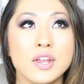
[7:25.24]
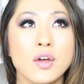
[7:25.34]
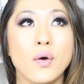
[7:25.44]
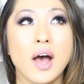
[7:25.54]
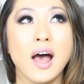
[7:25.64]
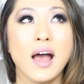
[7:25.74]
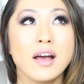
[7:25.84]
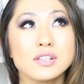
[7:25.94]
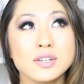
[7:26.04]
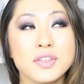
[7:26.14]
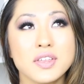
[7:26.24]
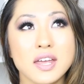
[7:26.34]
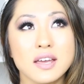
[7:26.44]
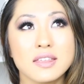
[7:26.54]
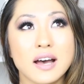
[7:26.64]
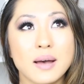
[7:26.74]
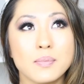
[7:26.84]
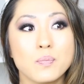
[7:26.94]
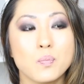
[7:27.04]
You know, I also think that,